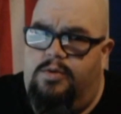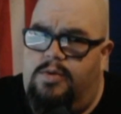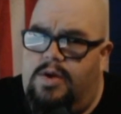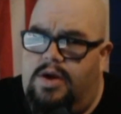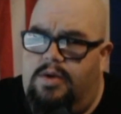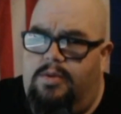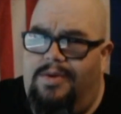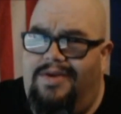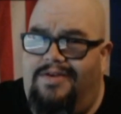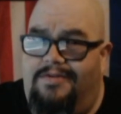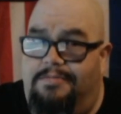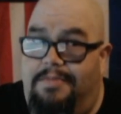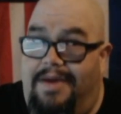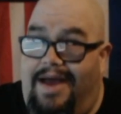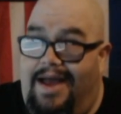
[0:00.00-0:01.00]
weeks
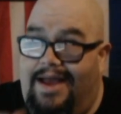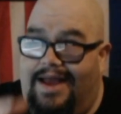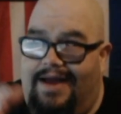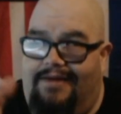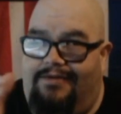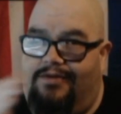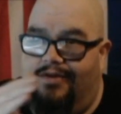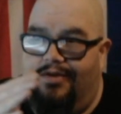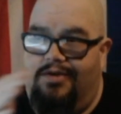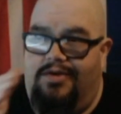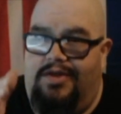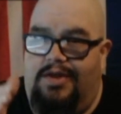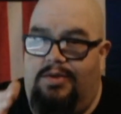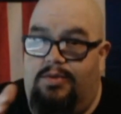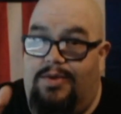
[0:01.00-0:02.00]
back after
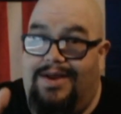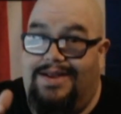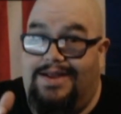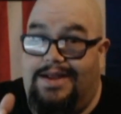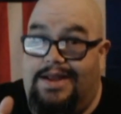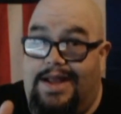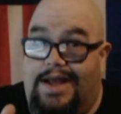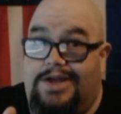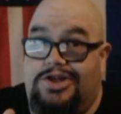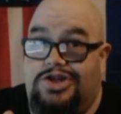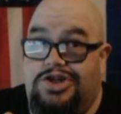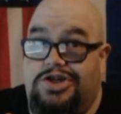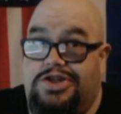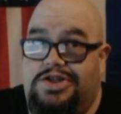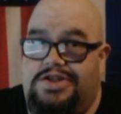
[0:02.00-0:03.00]
the rigged
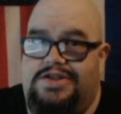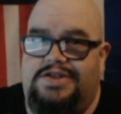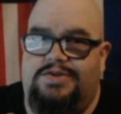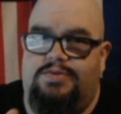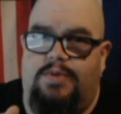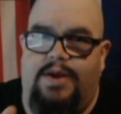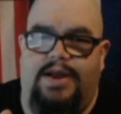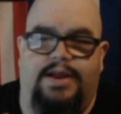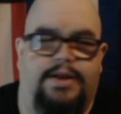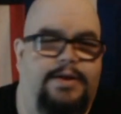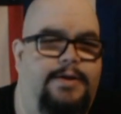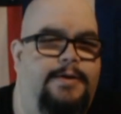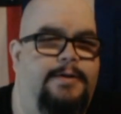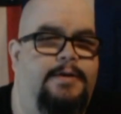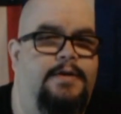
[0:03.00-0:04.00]
elections, right?
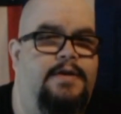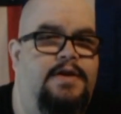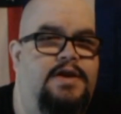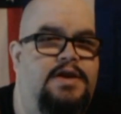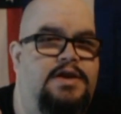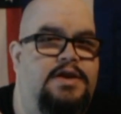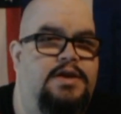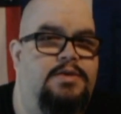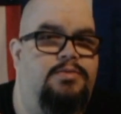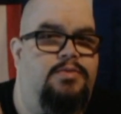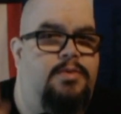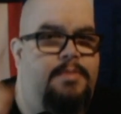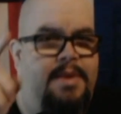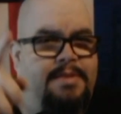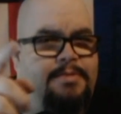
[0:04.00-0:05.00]

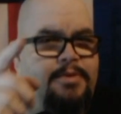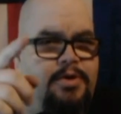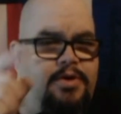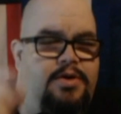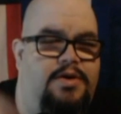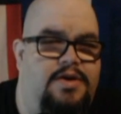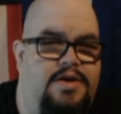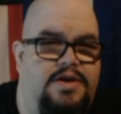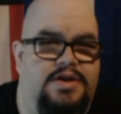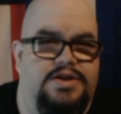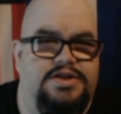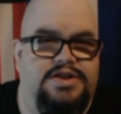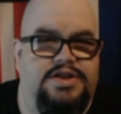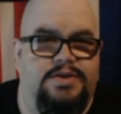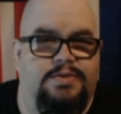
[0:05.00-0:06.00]
Remember,
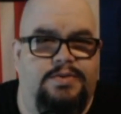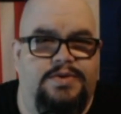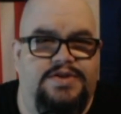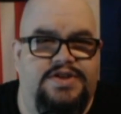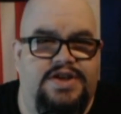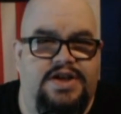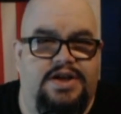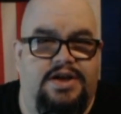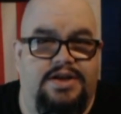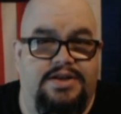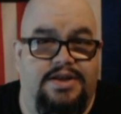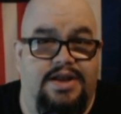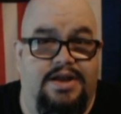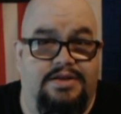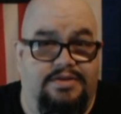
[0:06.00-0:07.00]
she was
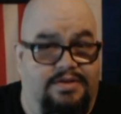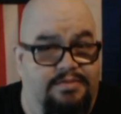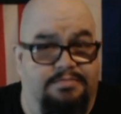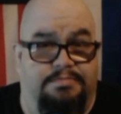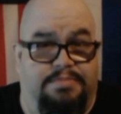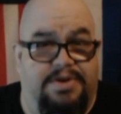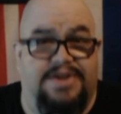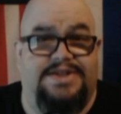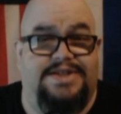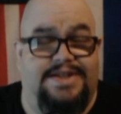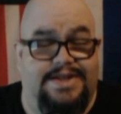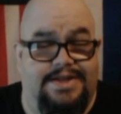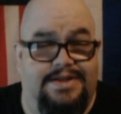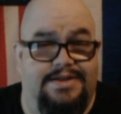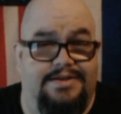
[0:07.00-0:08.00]

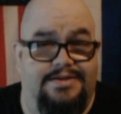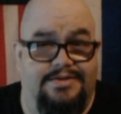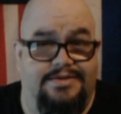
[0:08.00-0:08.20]
busted